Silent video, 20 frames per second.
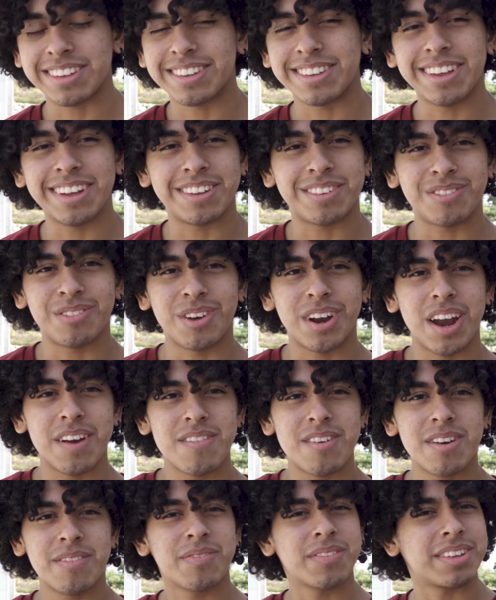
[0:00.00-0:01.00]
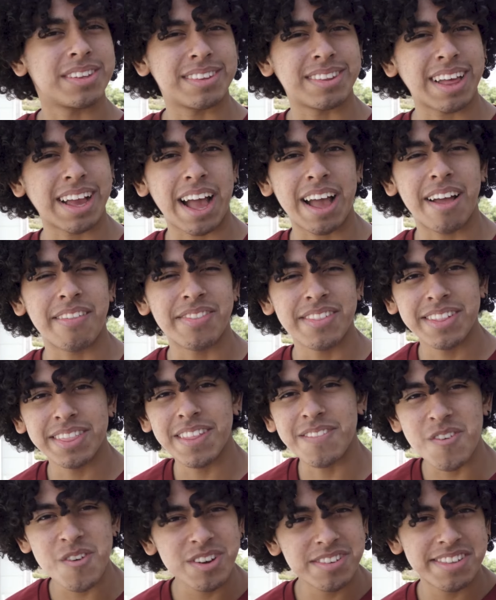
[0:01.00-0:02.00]
it's whatever. It's like
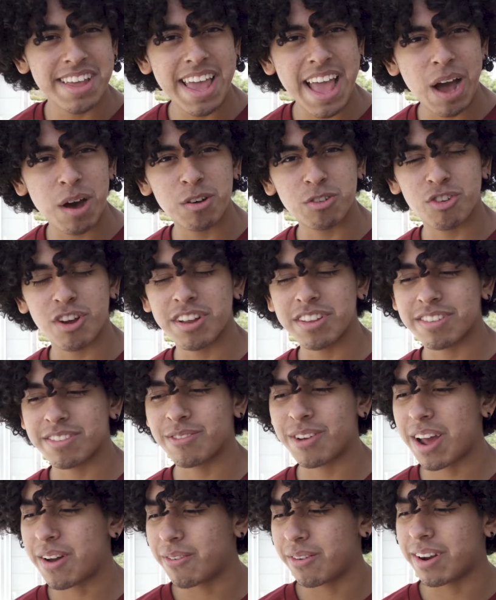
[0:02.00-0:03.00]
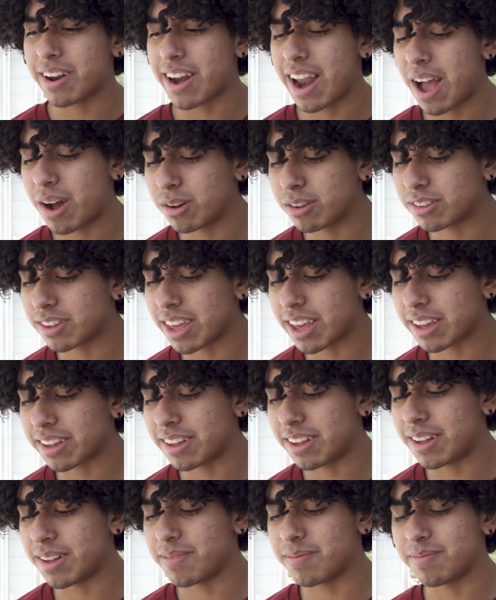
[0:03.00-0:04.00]
the first day I was trying to, when I was like
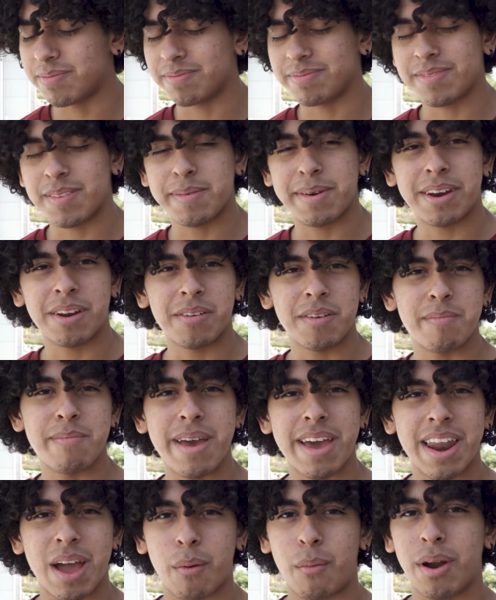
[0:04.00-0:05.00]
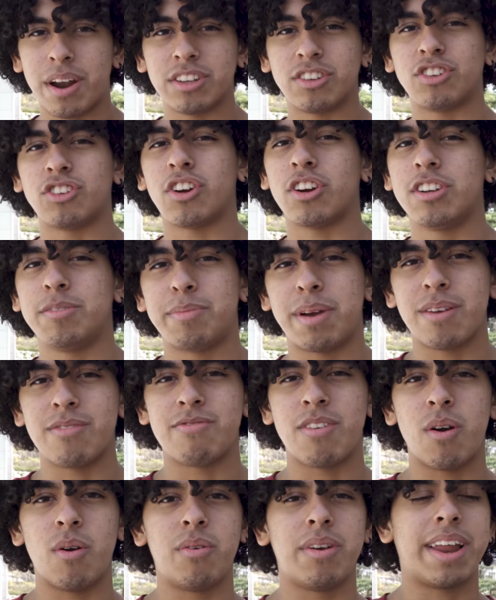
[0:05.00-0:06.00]
about to go to bed, I wanted to charge my
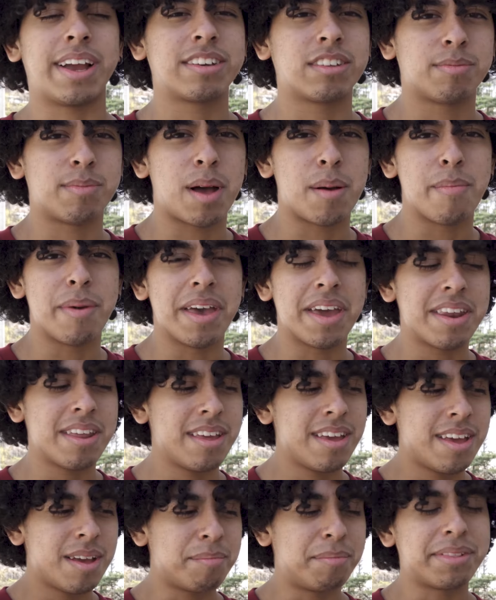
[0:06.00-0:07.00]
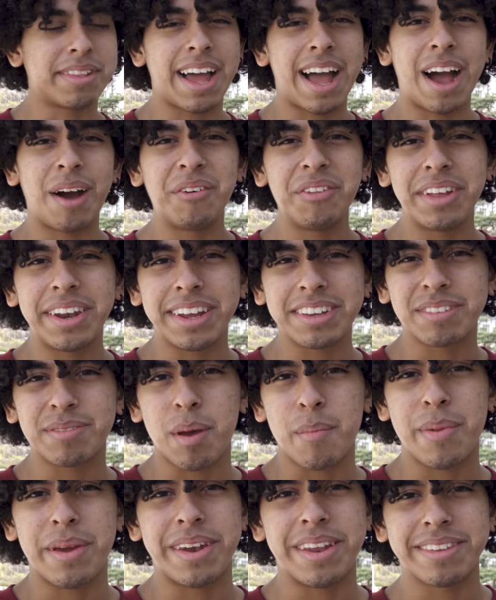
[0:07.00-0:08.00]
phone next to my bed, but the outlet next to
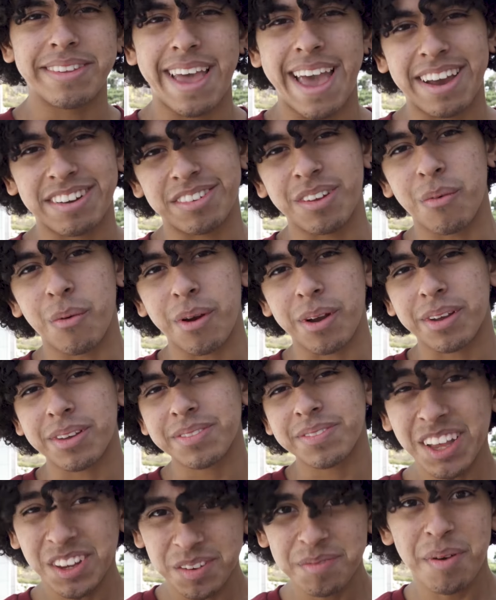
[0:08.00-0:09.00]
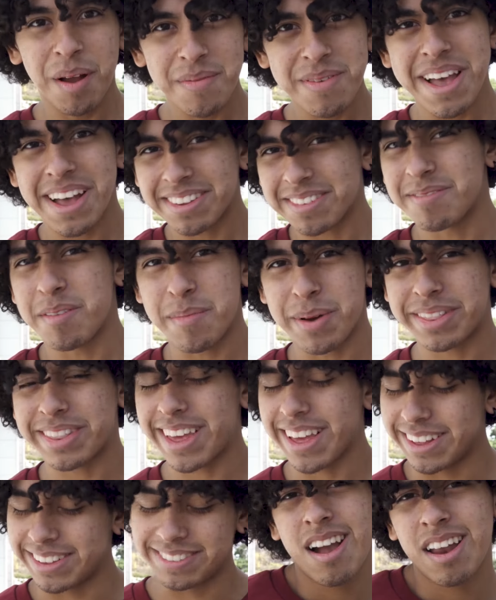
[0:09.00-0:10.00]
my bed doesn't actually work. I should probably ask him about
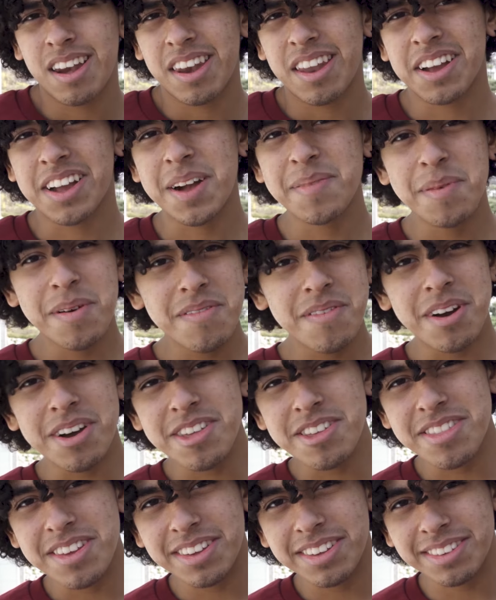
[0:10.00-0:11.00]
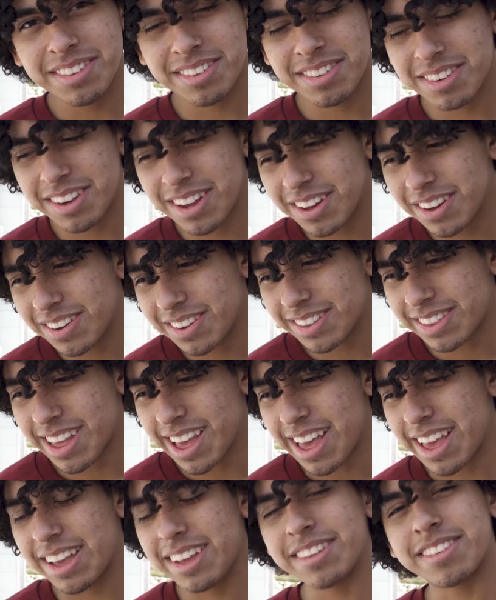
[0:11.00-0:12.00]
that. Now, a couple of other things to know
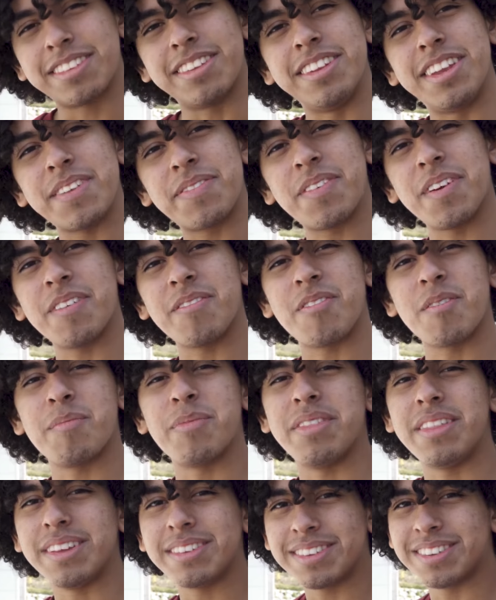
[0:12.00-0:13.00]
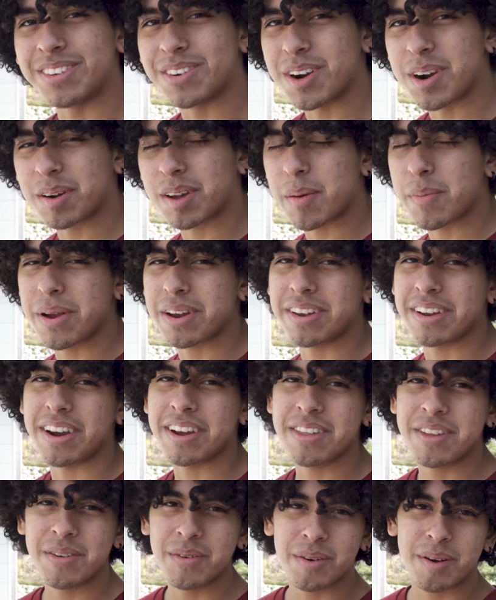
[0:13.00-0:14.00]
that is different from this dorm compared to
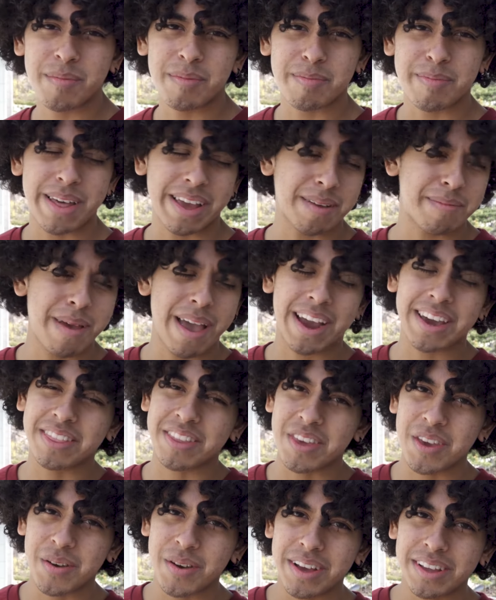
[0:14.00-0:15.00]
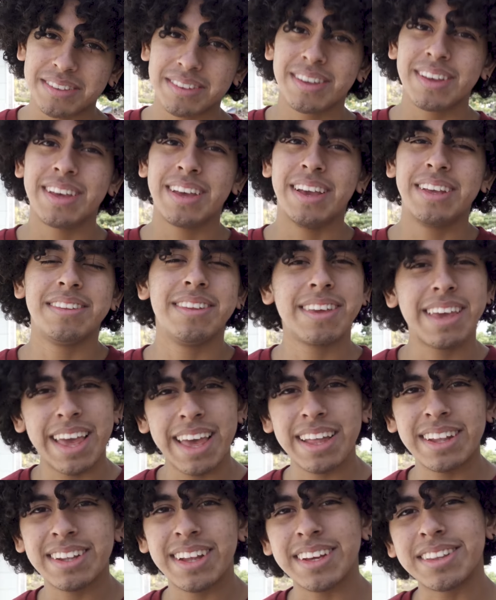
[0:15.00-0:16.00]
other dorms like back in the US is,
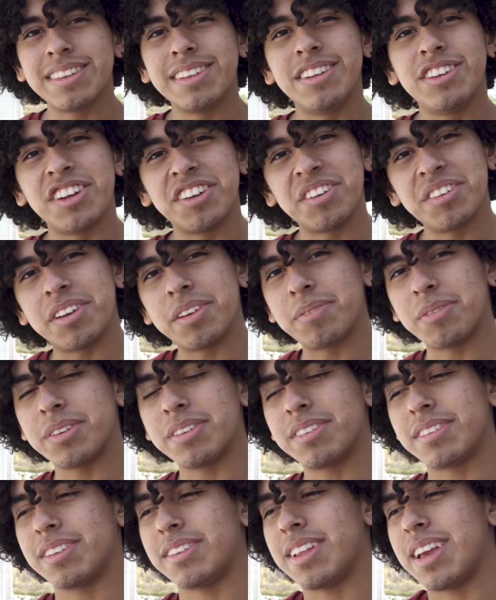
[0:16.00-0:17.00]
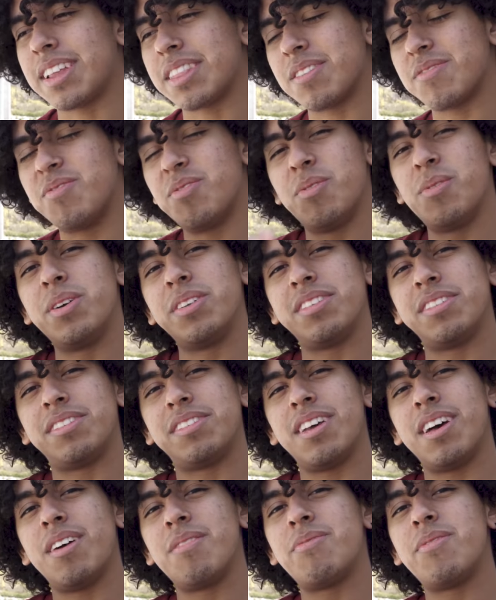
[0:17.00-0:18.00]
again, like the gender difference in like the floors and
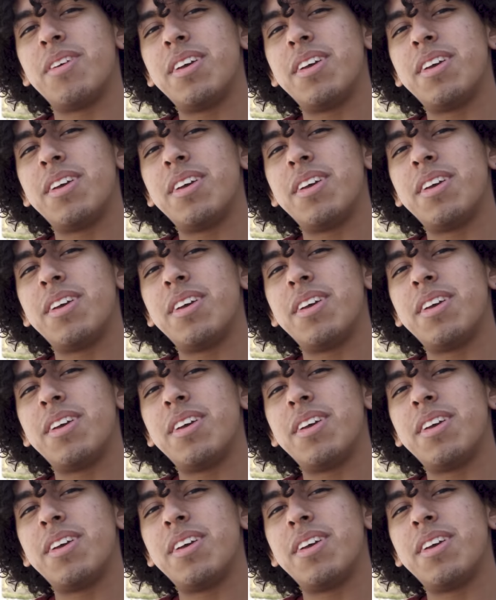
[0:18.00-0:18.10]
stuff.